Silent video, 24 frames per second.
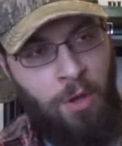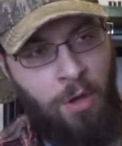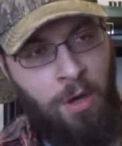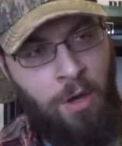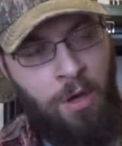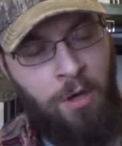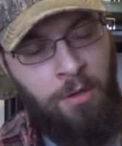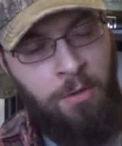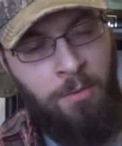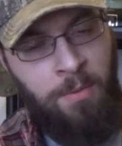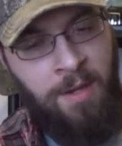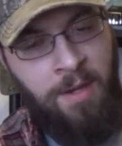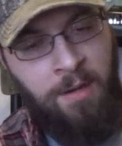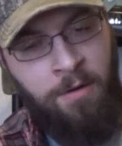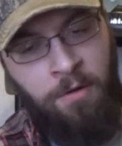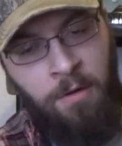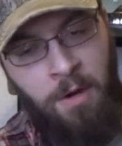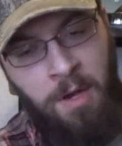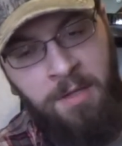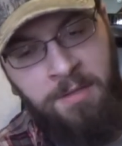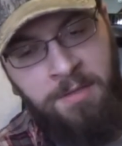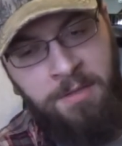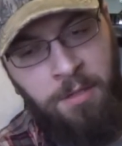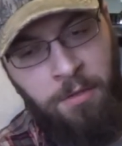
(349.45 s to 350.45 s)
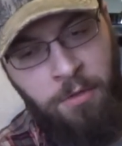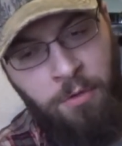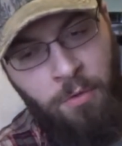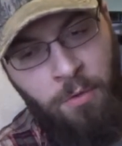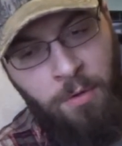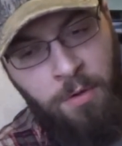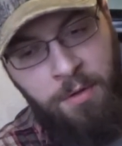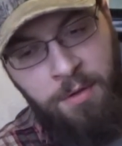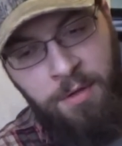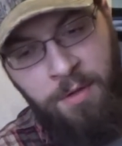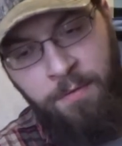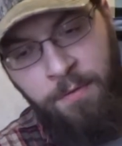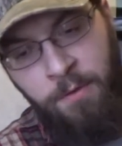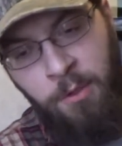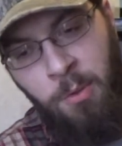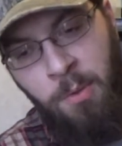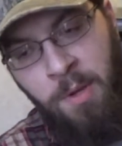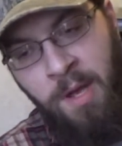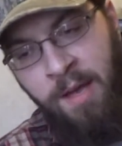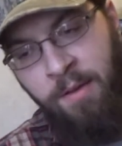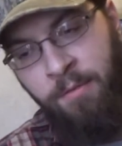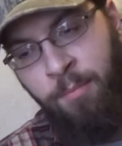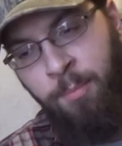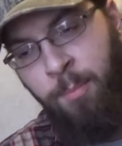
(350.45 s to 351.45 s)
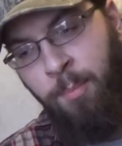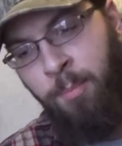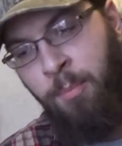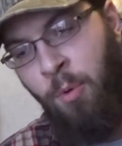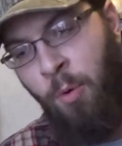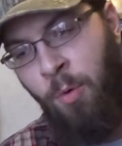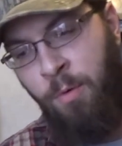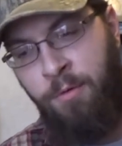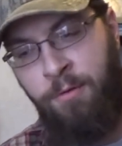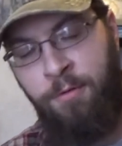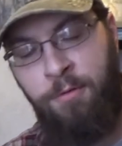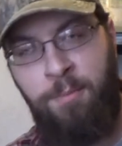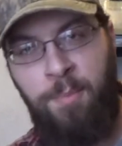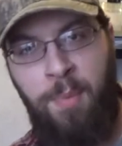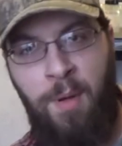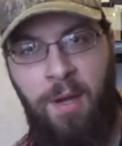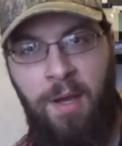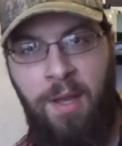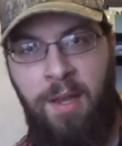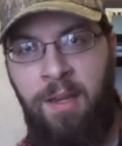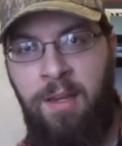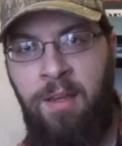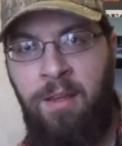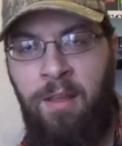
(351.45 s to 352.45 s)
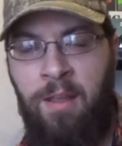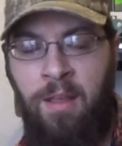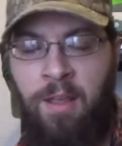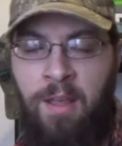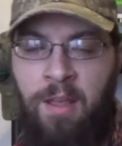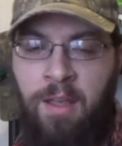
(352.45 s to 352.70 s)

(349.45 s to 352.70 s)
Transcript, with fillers: All the way across the north, if you have northern pike,